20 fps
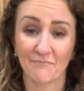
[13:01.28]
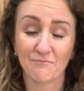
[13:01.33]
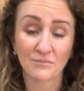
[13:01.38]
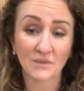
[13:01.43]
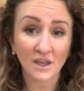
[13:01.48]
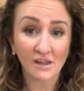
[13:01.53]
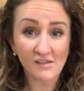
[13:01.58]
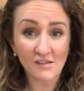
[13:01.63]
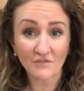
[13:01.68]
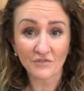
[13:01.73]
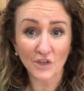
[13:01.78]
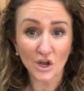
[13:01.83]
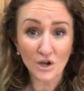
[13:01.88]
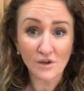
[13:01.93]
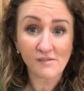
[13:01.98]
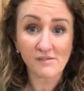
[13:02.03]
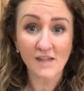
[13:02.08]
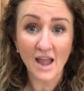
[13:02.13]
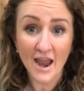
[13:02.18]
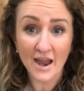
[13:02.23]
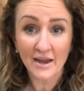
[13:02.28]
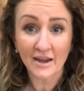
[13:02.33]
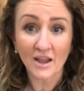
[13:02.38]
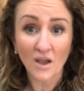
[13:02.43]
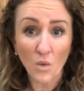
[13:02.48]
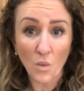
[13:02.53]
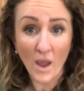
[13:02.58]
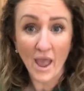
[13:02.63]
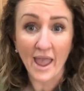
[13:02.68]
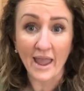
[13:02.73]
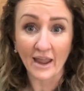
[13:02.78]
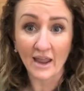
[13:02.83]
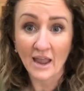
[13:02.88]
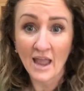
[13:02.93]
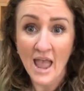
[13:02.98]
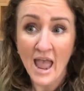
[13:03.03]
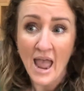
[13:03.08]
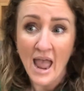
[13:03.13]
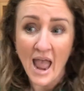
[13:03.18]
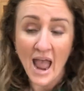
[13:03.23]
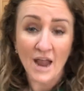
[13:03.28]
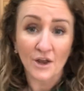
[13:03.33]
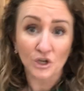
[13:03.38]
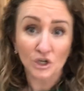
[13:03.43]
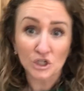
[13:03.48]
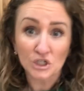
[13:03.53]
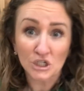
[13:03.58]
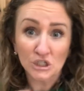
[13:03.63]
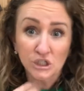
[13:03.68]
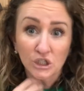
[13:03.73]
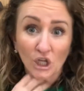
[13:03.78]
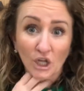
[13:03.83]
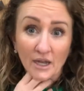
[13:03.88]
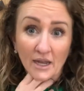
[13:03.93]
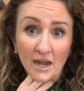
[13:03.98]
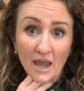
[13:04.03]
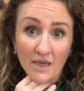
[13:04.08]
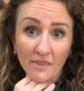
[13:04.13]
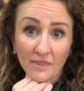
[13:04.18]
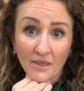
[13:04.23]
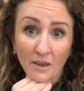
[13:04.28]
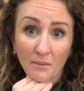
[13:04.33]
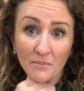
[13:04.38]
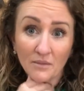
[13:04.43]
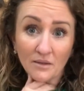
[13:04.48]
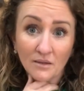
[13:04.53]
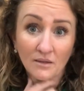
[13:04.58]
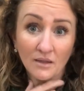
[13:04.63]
Because if they're signing away and you're just looking at them